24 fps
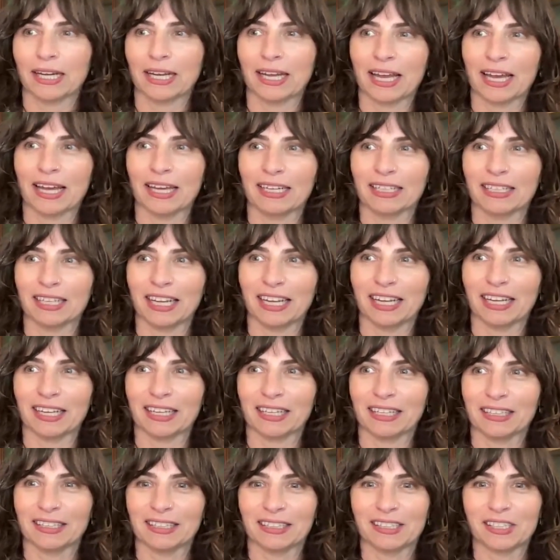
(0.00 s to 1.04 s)
Again, like,
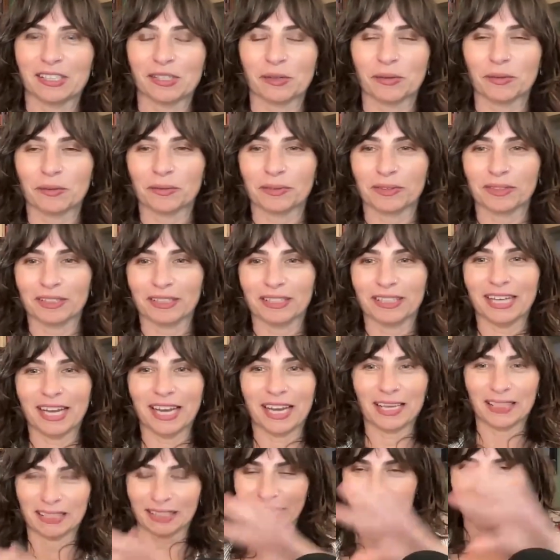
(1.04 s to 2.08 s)
so
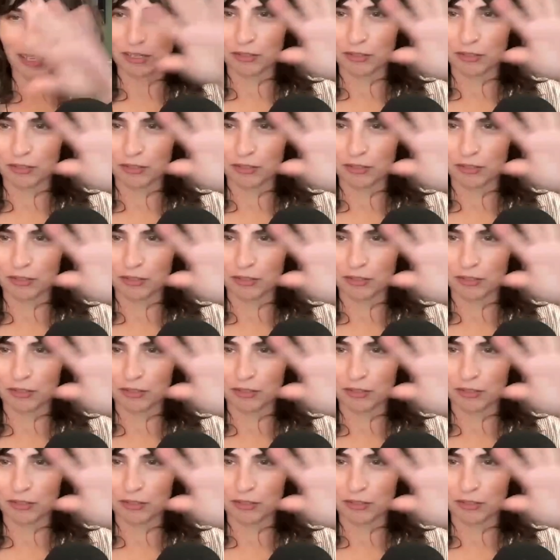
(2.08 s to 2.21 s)
yeah, like